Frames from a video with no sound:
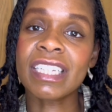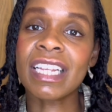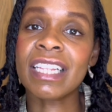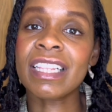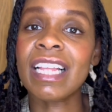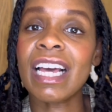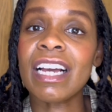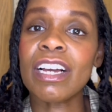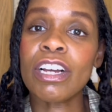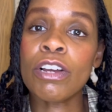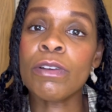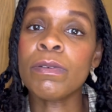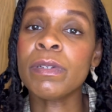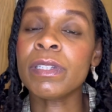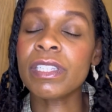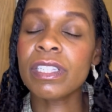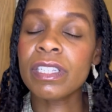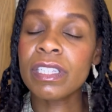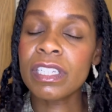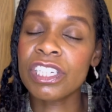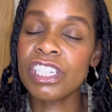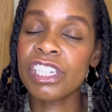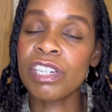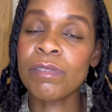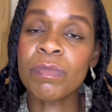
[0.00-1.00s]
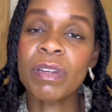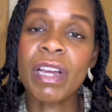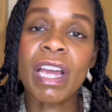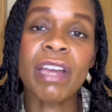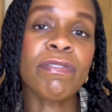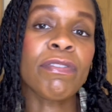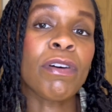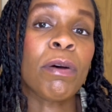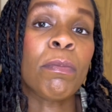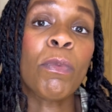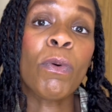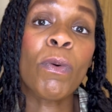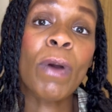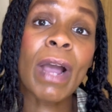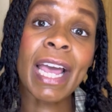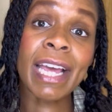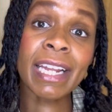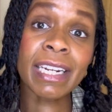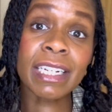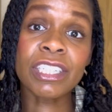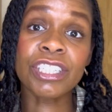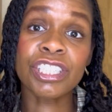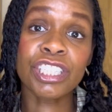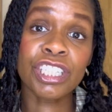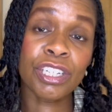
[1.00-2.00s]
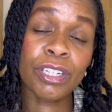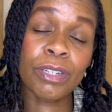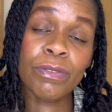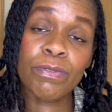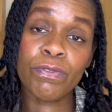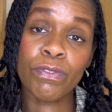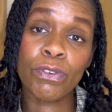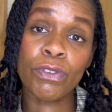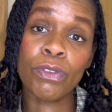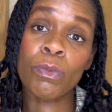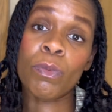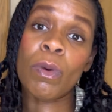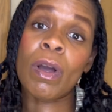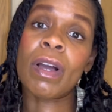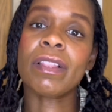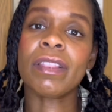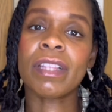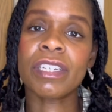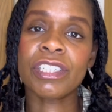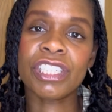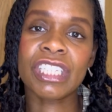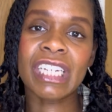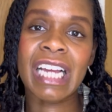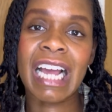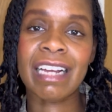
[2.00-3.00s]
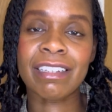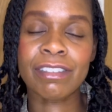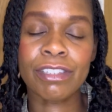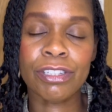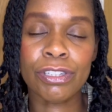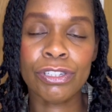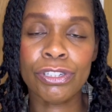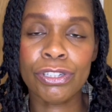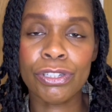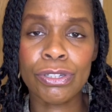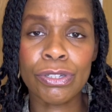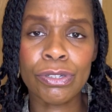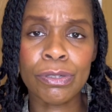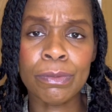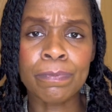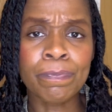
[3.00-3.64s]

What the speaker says: and that going to the gym gave her more energy for the work that she had to do.